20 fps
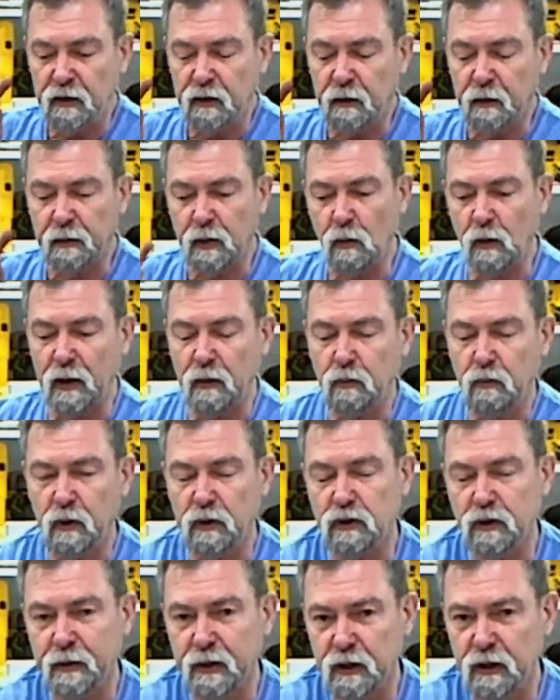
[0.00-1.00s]
There'll be one
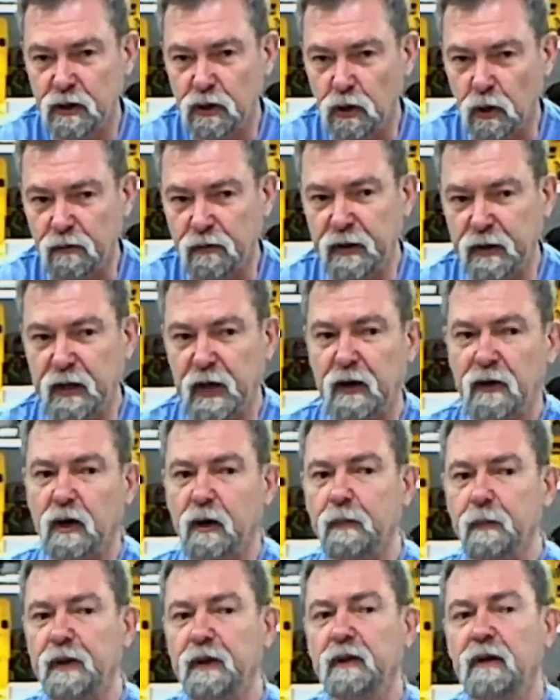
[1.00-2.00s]
which will be a short video, and
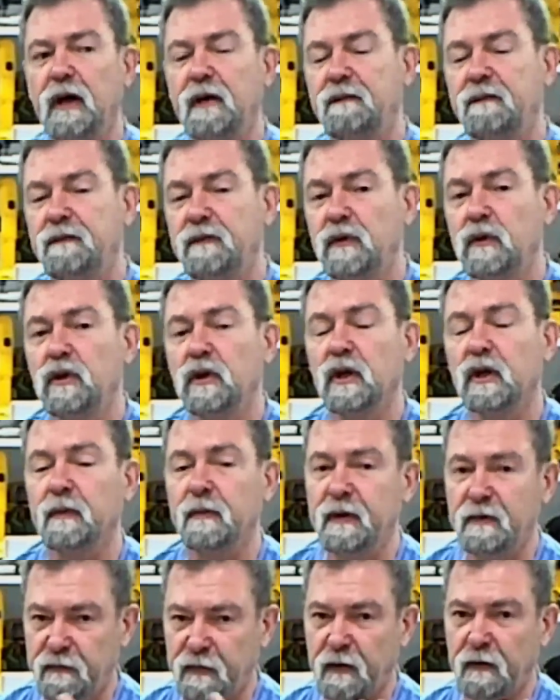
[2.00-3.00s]
there'll be a few
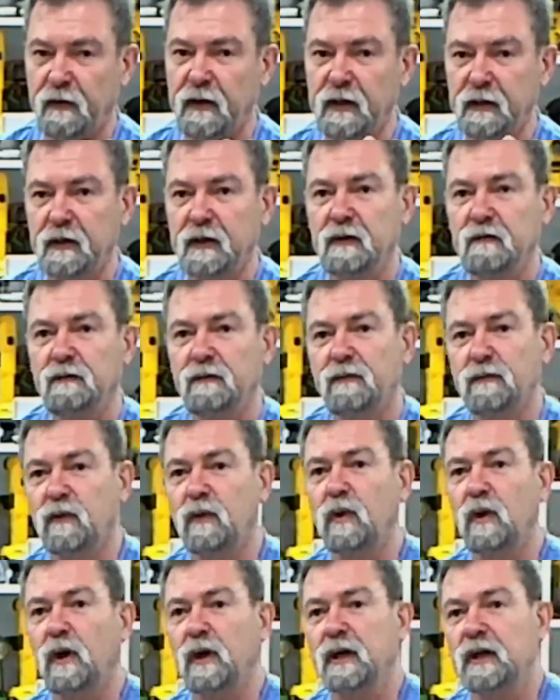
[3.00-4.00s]
that'll be very
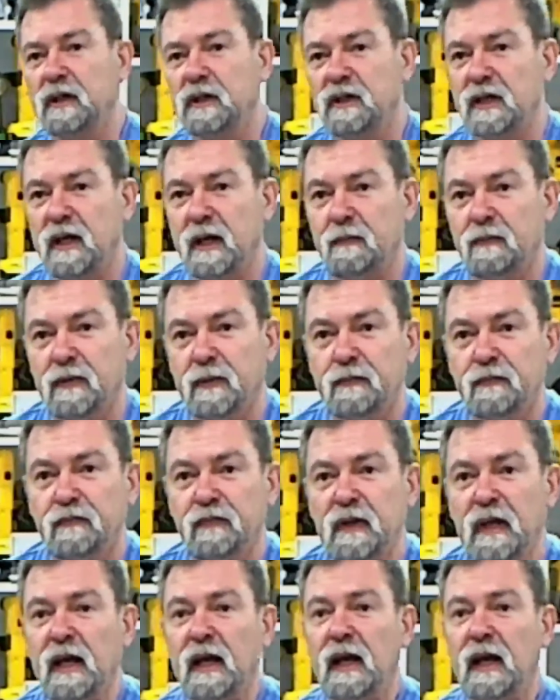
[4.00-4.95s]
full on in depth.